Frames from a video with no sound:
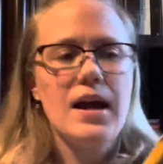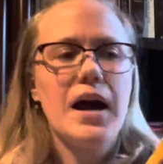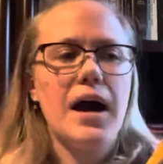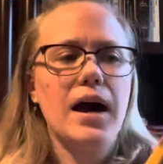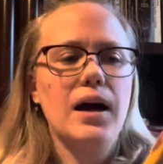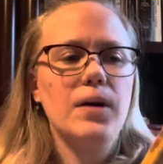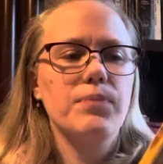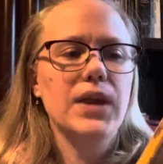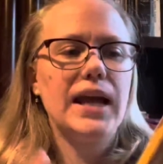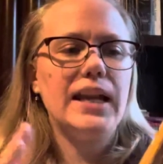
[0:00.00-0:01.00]

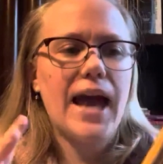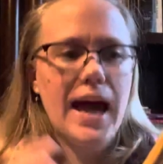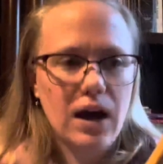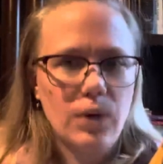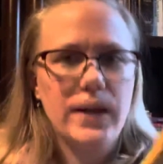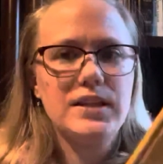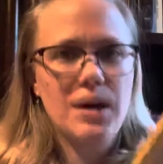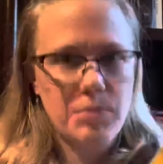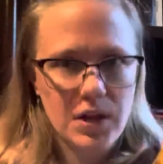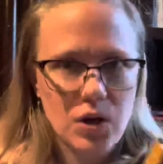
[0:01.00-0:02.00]
and how in
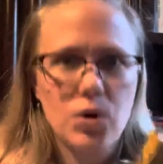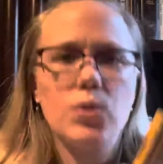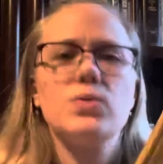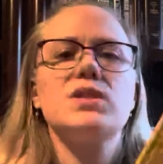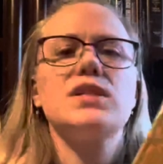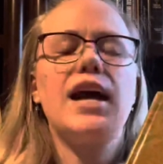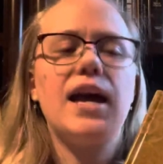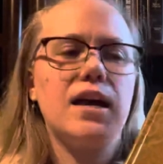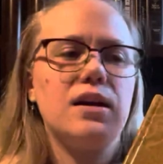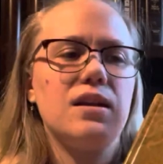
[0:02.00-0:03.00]
depth it goes
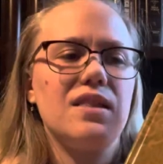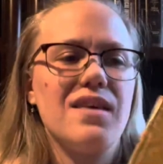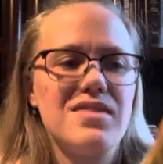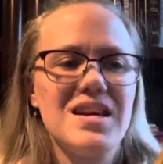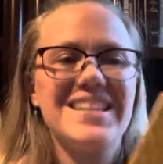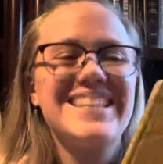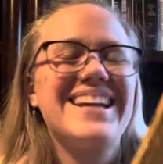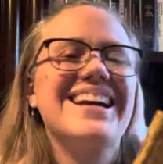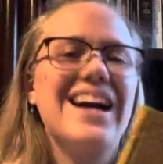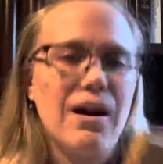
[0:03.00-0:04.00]
and the things that
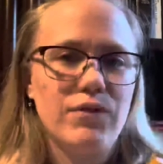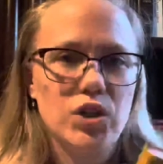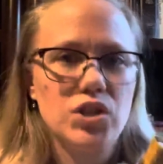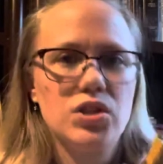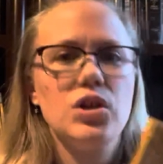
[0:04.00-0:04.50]
it covers.